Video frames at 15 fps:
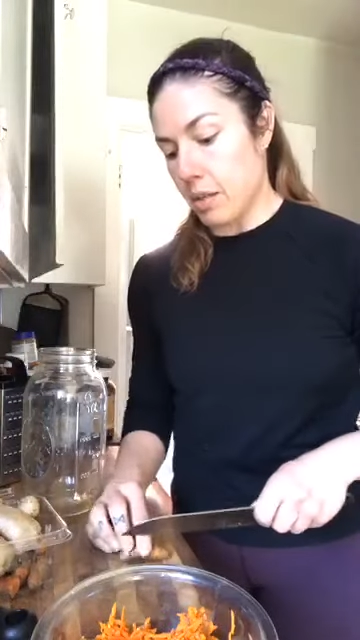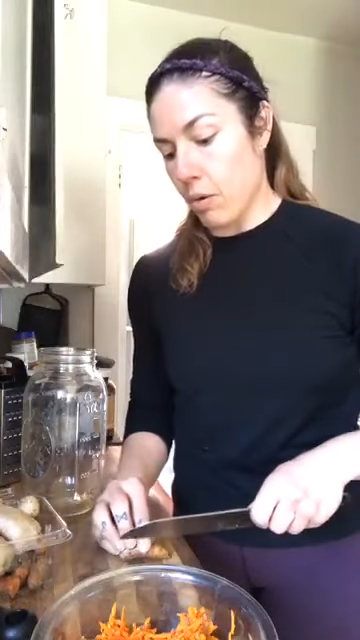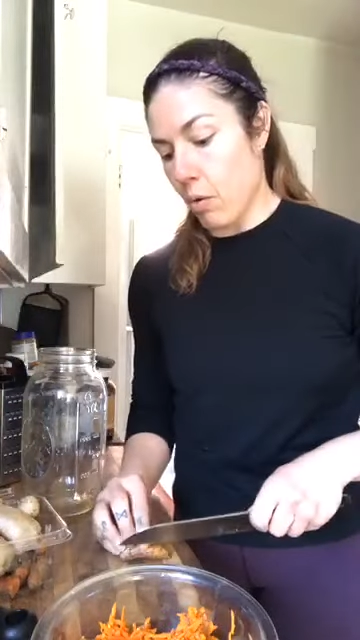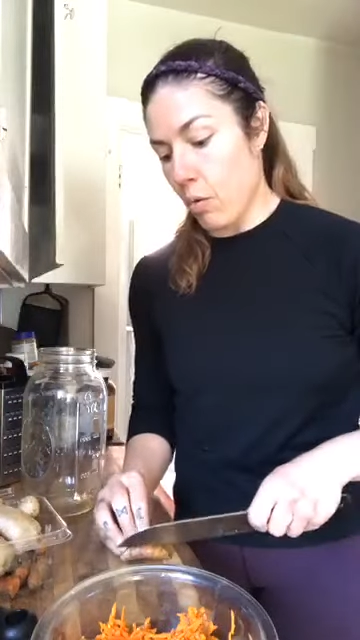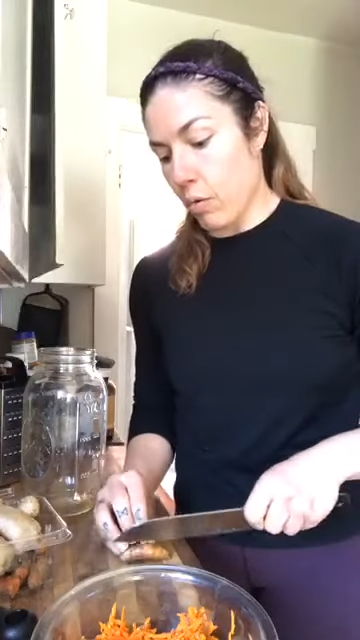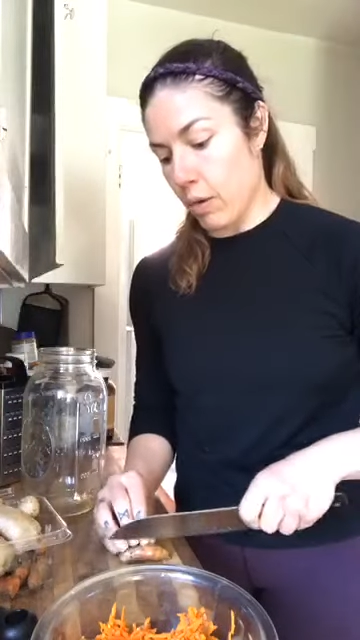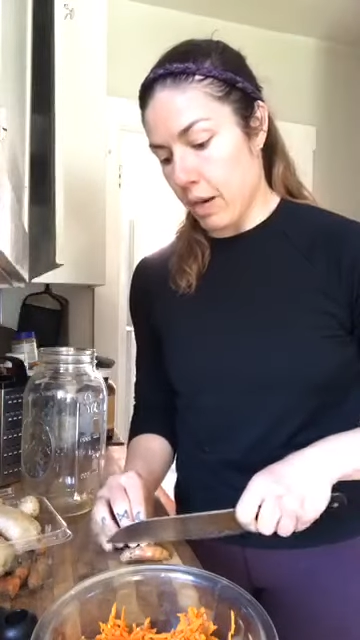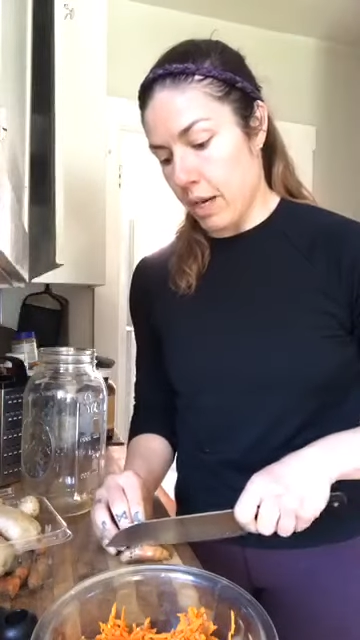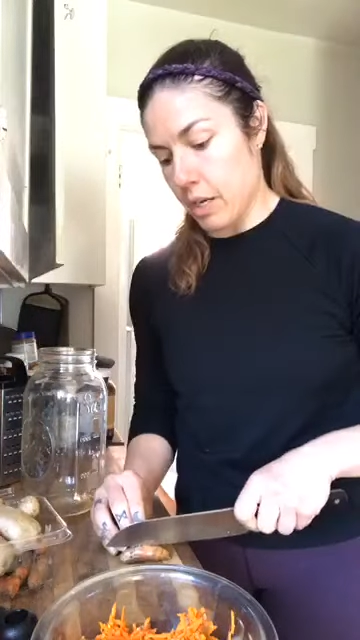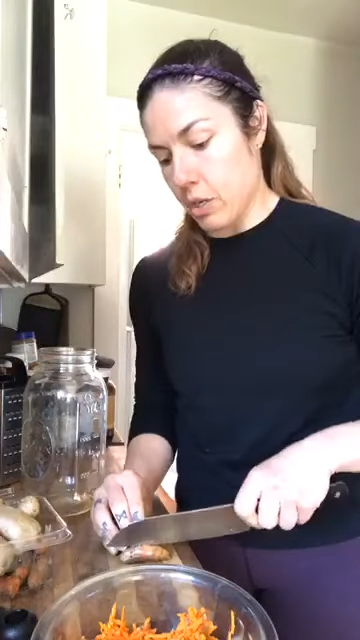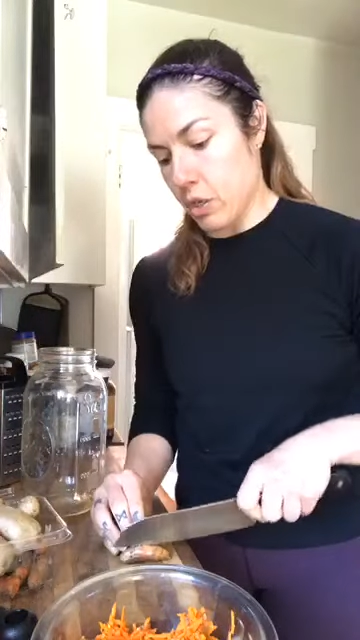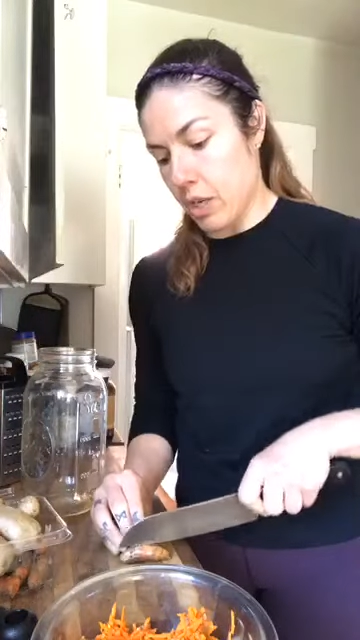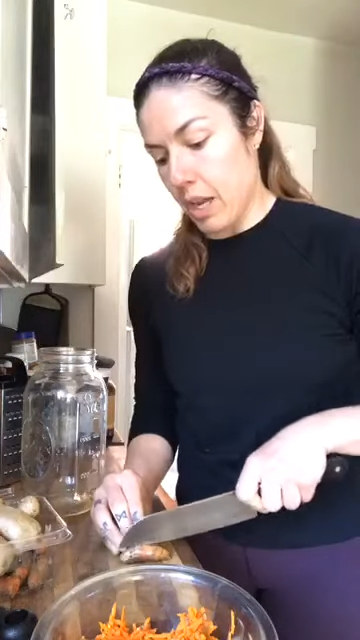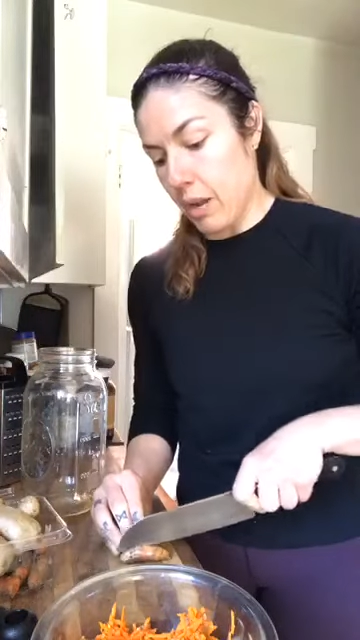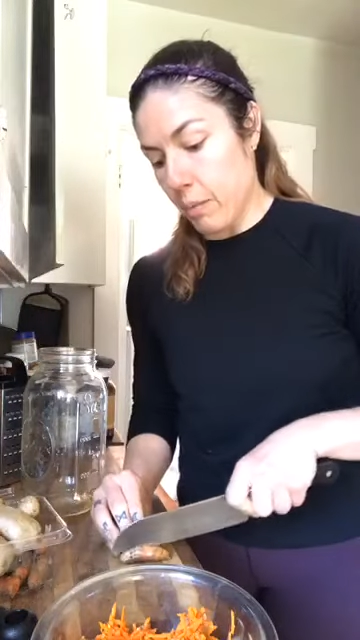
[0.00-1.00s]

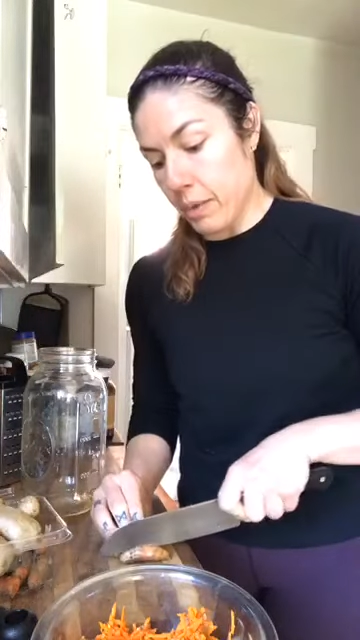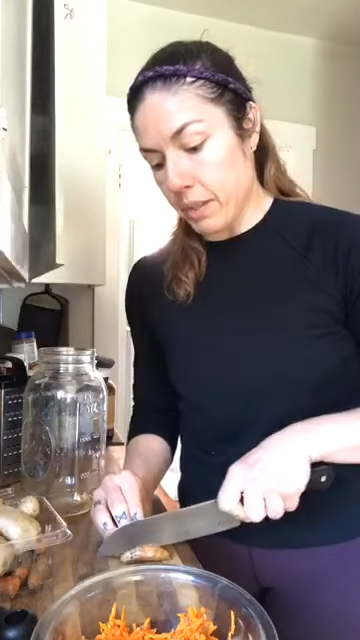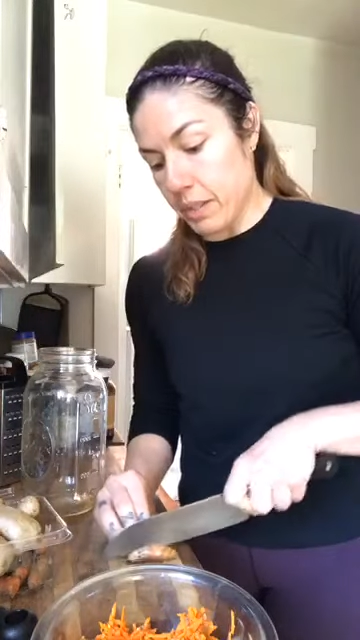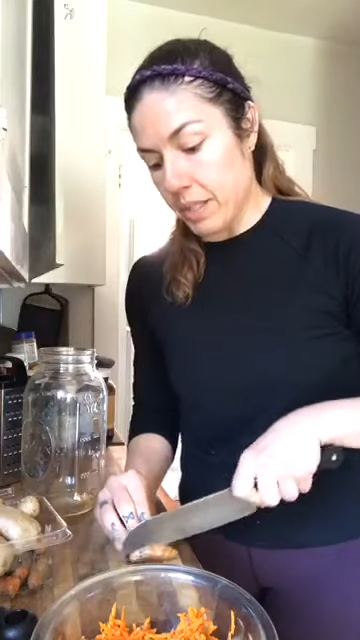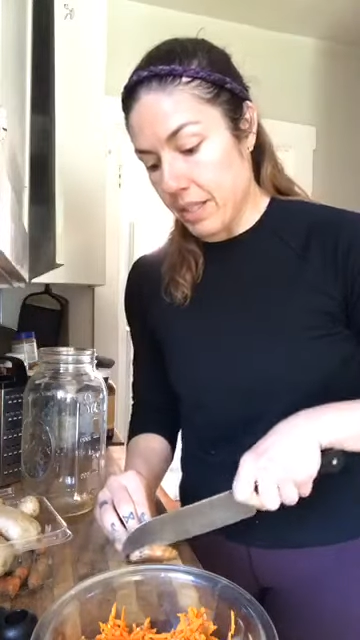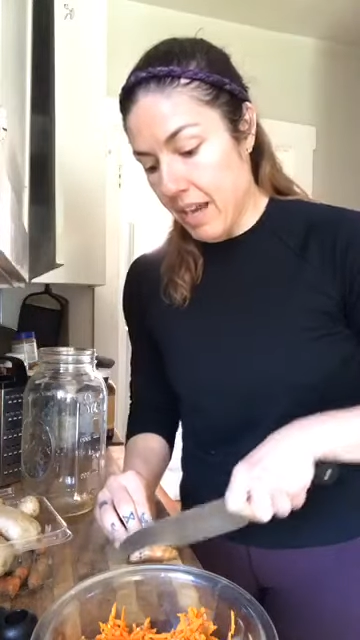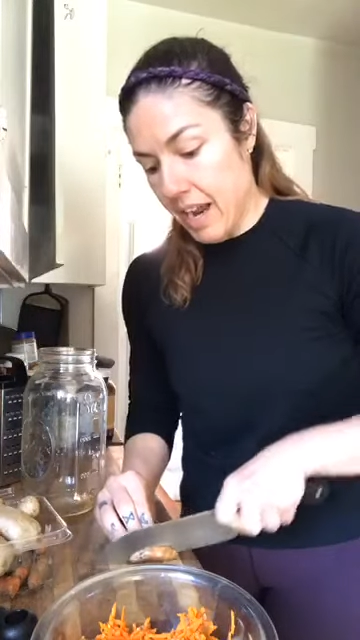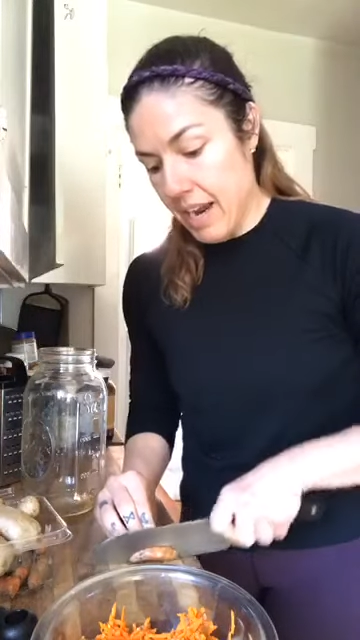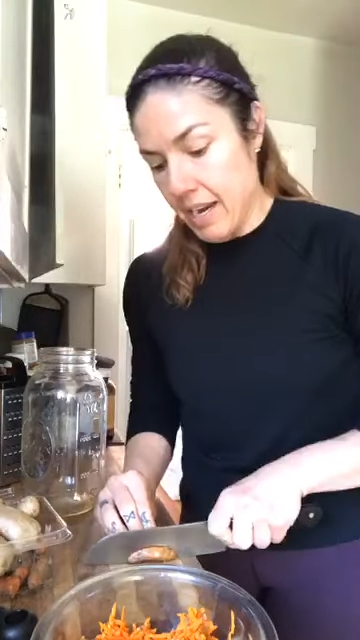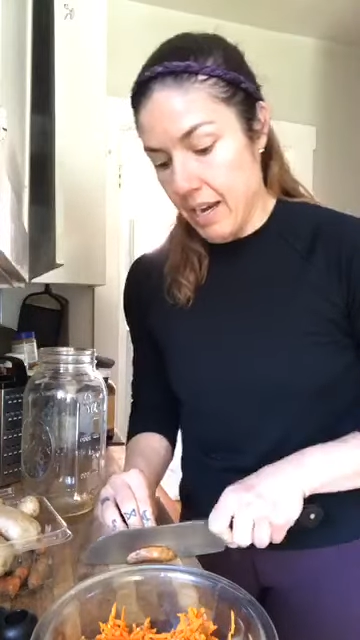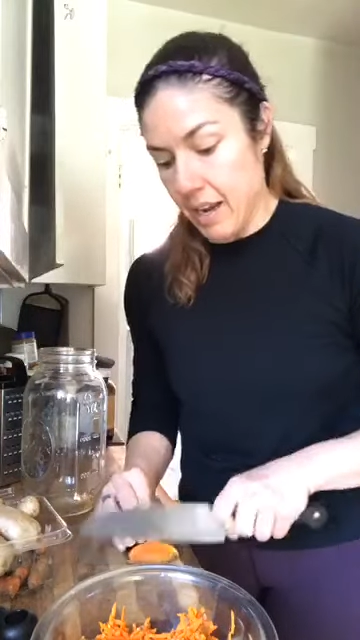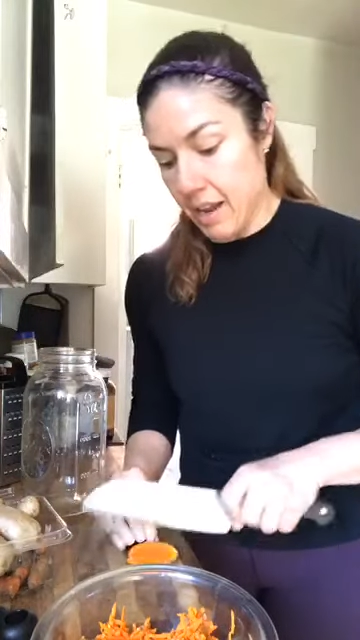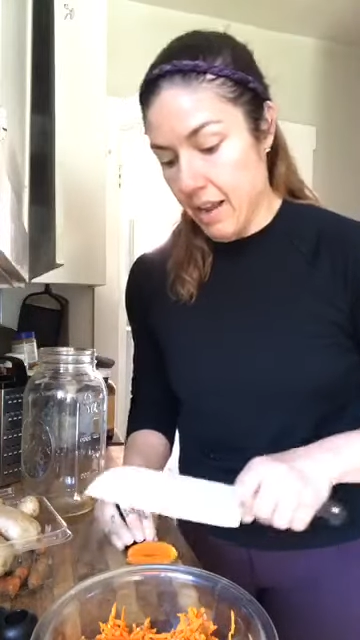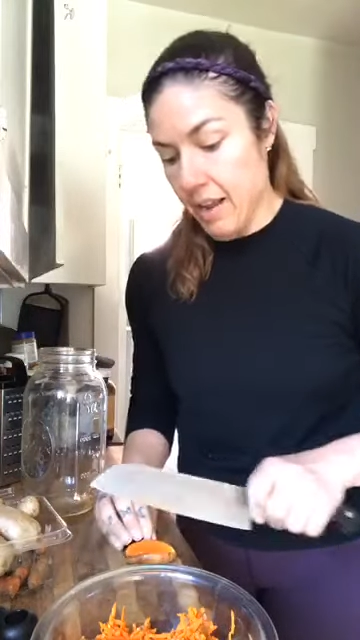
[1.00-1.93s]
orange. It will stain